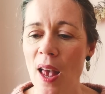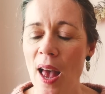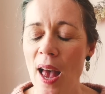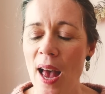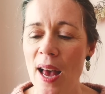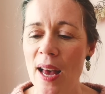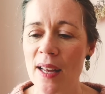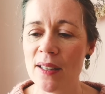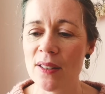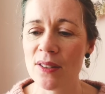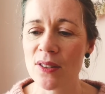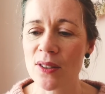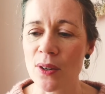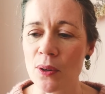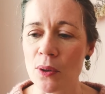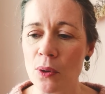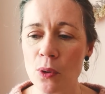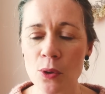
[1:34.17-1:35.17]
And
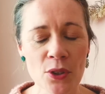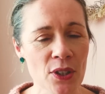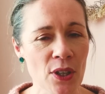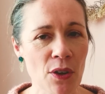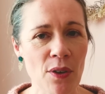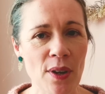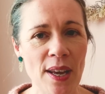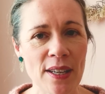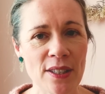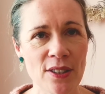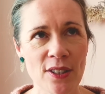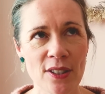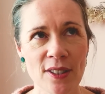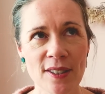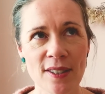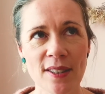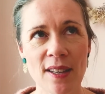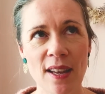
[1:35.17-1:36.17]
also it
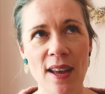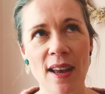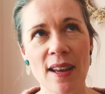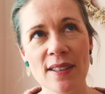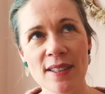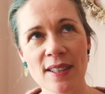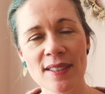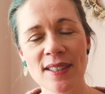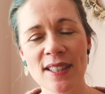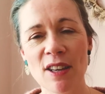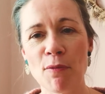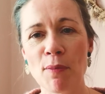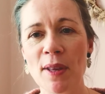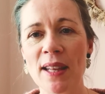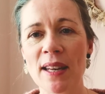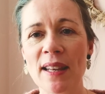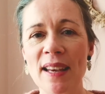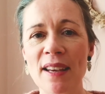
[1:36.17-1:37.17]
doesn't give
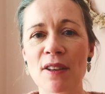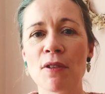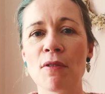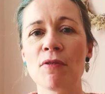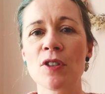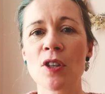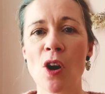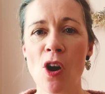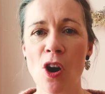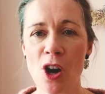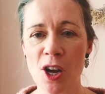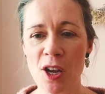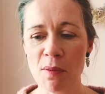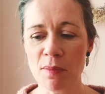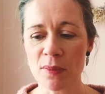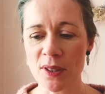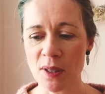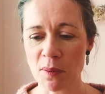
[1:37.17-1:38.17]
me the length of
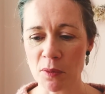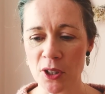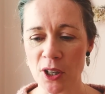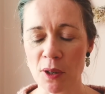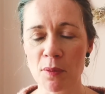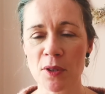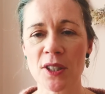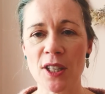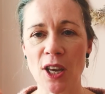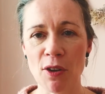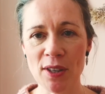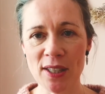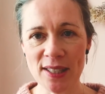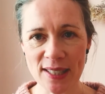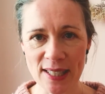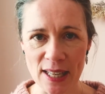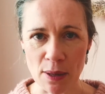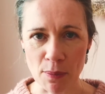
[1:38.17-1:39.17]
time sometimes to go
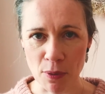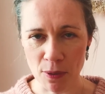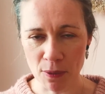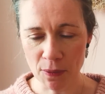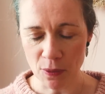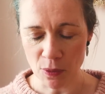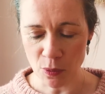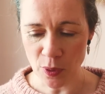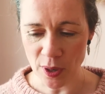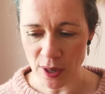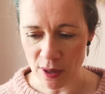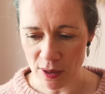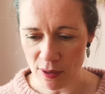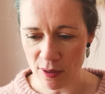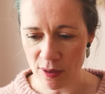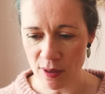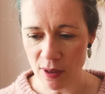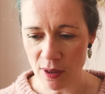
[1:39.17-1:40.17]
in deep
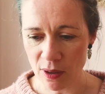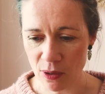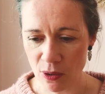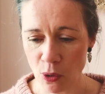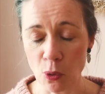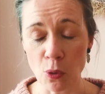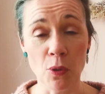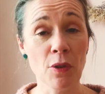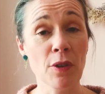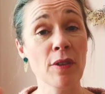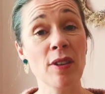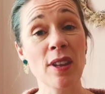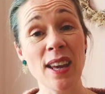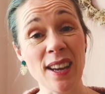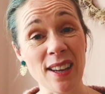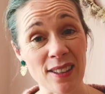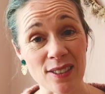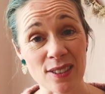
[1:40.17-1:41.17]
with all the
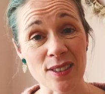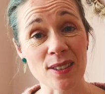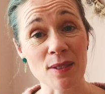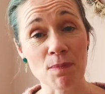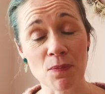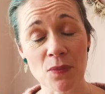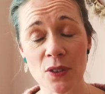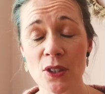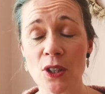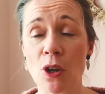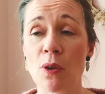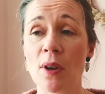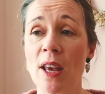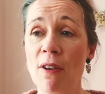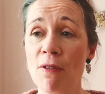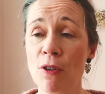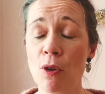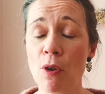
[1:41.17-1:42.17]
things. So
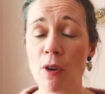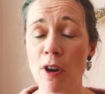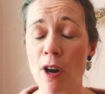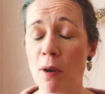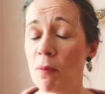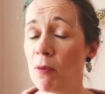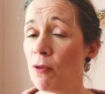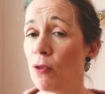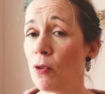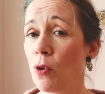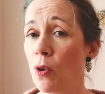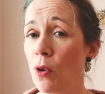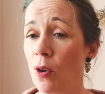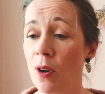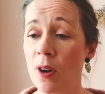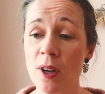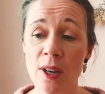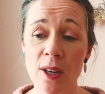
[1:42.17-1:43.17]
if you are up
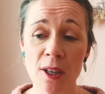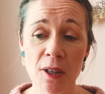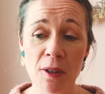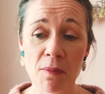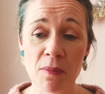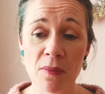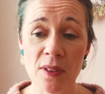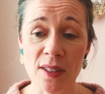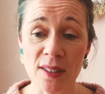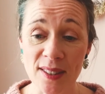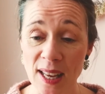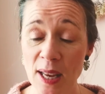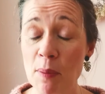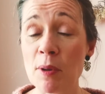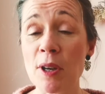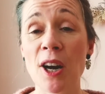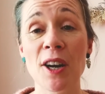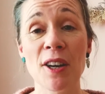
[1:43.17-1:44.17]
for the
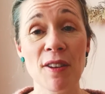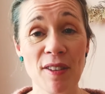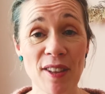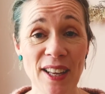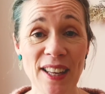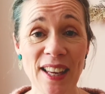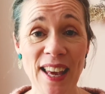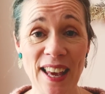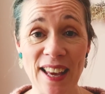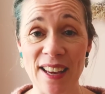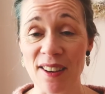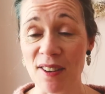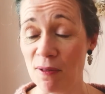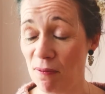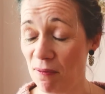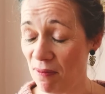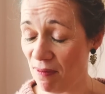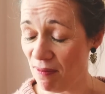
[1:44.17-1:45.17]
same kind of thing
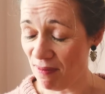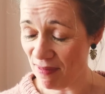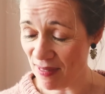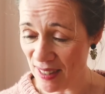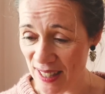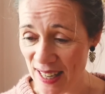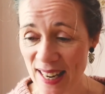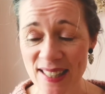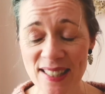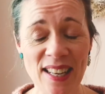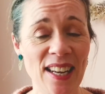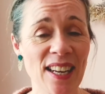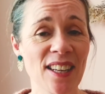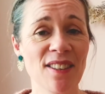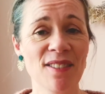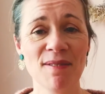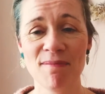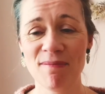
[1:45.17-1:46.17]
here,
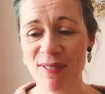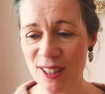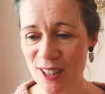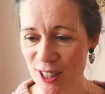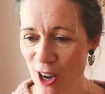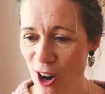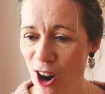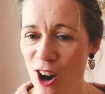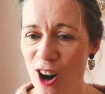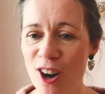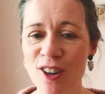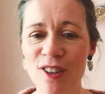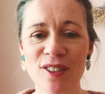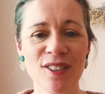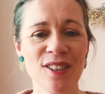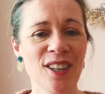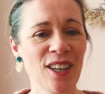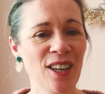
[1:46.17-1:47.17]
knitting,
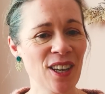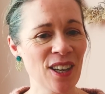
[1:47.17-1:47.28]
yarn,